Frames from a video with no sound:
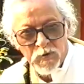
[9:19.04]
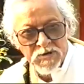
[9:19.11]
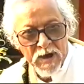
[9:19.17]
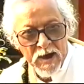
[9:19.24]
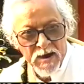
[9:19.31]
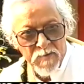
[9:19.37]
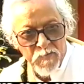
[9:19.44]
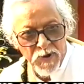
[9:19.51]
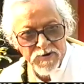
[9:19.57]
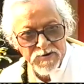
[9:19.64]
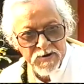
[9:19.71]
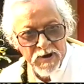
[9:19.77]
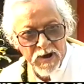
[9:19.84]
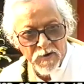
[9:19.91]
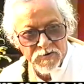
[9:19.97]
which I had
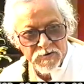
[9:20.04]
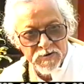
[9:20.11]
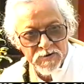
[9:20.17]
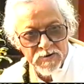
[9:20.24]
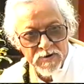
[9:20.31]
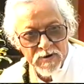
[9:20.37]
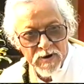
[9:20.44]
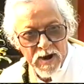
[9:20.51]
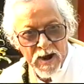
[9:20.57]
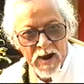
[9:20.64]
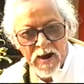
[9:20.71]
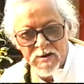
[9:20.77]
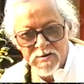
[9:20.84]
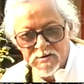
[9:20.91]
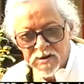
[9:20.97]
pointed out
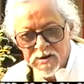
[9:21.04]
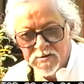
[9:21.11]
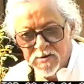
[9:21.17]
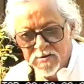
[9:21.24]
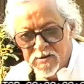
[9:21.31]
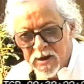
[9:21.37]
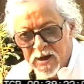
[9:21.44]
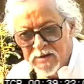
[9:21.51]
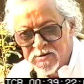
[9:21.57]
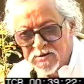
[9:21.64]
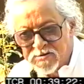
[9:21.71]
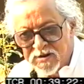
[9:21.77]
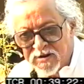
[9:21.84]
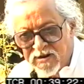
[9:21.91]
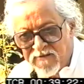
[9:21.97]
as a
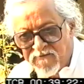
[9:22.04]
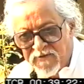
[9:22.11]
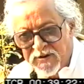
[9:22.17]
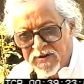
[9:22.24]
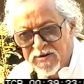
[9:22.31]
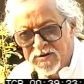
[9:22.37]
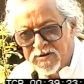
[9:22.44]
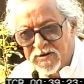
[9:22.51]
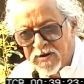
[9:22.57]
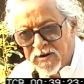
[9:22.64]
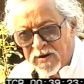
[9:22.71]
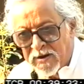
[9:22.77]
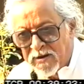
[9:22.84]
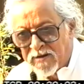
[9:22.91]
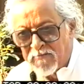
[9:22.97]
significant
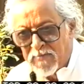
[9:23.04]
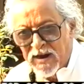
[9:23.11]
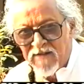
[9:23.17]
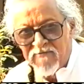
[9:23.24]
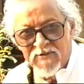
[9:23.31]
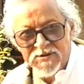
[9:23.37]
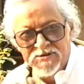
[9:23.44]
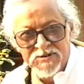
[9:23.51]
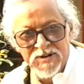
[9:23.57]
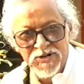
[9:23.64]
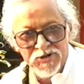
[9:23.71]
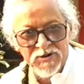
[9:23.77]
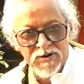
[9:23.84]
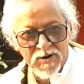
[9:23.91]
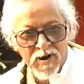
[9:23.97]

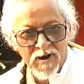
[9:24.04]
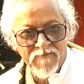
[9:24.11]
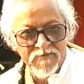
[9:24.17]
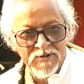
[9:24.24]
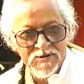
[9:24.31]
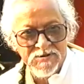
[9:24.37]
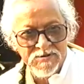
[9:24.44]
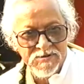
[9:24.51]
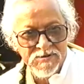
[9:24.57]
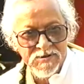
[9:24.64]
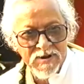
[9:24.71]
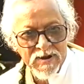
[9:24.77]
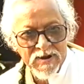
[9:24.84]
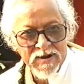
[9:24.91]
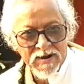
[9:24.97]
manifestation of
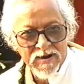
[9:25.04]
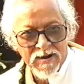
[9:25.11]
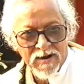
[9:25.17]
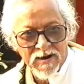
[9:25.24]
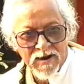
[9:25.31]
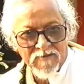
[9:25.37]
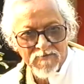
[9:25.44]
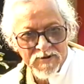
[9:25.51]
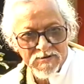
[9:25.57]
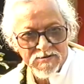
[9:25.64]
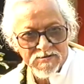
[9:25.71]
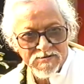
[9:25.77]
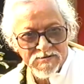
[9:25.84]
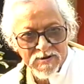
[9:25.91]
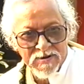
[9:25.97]

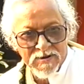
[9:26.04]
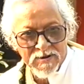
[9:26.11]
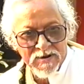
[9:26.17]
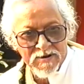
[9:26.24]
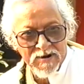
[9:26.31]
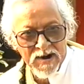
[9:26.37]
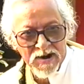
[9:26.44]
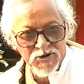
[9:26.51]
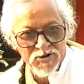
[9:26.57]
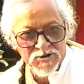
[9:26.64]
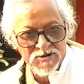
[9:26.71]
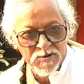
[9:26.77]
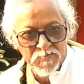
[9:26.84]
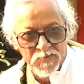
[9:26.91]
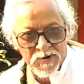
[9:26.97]
this
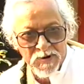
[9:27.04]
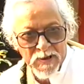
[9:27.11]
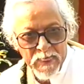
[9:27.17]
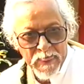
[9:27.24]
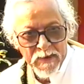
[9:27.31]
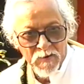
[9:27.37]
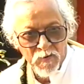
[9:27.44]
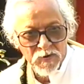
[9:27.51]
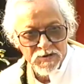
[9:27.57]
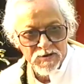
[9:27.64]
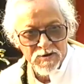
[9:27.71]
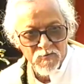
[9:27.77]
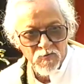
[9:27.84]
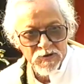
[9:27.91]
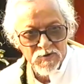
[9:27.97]
relationship with
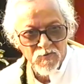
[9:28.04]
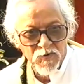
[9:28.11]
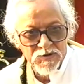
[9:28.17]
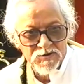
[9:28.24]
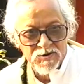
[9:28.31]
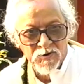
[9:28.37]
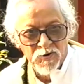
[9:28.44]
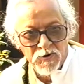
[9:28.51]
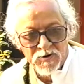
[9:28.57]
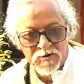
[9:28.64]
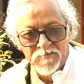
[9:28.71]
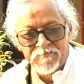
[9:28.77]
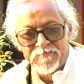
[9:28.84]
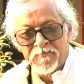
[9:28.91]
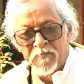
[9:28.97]
Tagore.
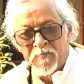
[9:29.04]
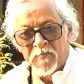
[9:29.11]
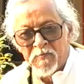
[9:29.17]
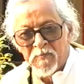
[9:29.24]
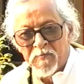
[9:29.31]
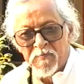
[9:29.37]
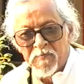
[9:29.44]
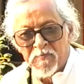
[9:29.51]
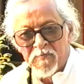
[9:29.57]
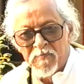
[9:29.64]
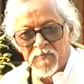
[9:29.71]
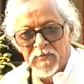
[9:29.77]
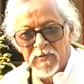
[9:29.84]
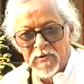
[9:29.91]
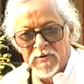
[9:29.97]

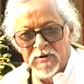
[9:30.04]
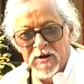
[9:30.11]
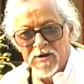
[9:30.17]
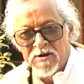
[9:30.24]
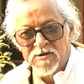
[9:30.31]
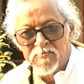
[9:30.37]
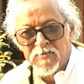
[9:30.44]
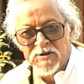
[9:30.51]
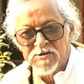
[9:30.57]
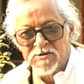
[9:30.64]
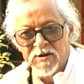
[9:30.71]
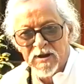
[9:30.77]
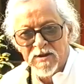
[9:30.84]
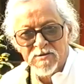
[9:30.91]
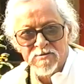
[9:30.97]
Ray
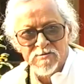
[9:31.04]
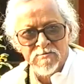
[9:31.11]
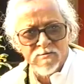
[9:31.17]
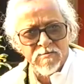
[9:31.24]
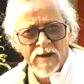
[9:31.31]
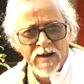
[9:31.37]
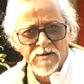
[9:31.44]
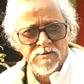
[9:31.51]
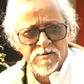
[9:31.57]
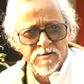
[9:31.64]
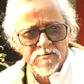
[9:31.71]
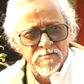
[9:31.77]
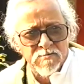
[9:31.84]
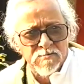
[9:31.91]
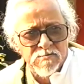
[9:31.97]
dismissed as an
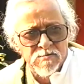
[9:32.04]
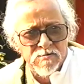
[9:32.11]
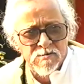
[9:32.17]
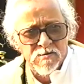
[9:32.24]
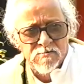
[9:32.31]
accident.